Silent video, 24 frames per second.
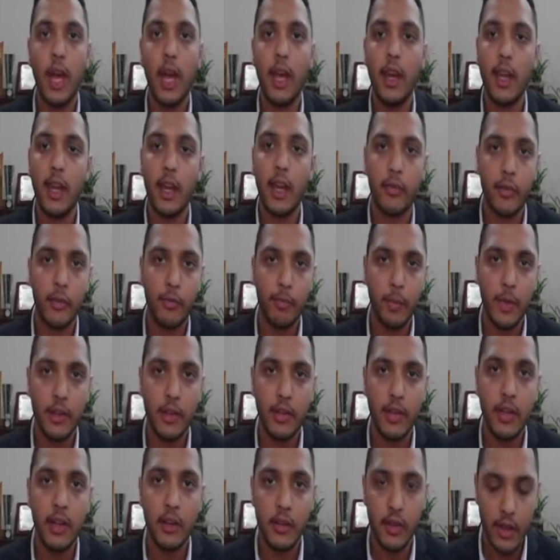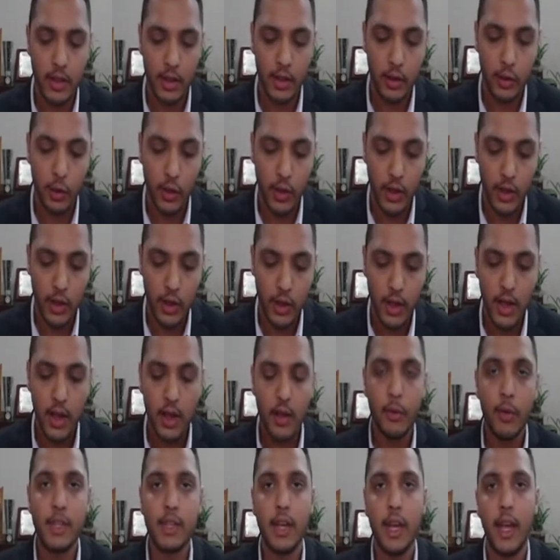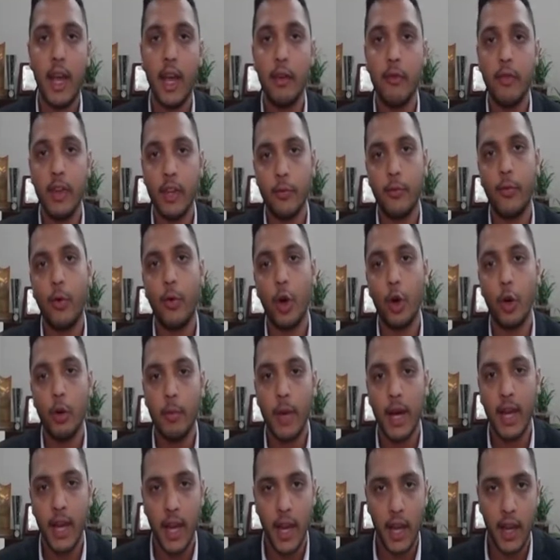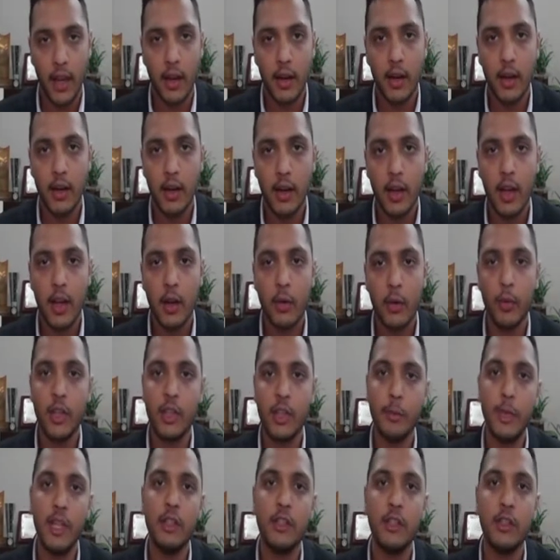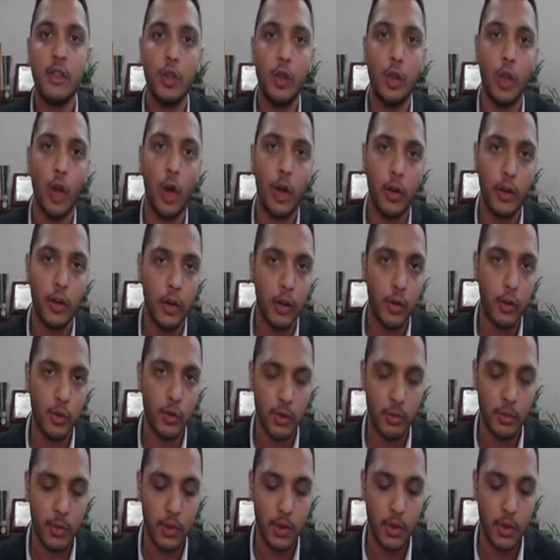and FFP3 written on it, with followed by NR, which means non-reusable.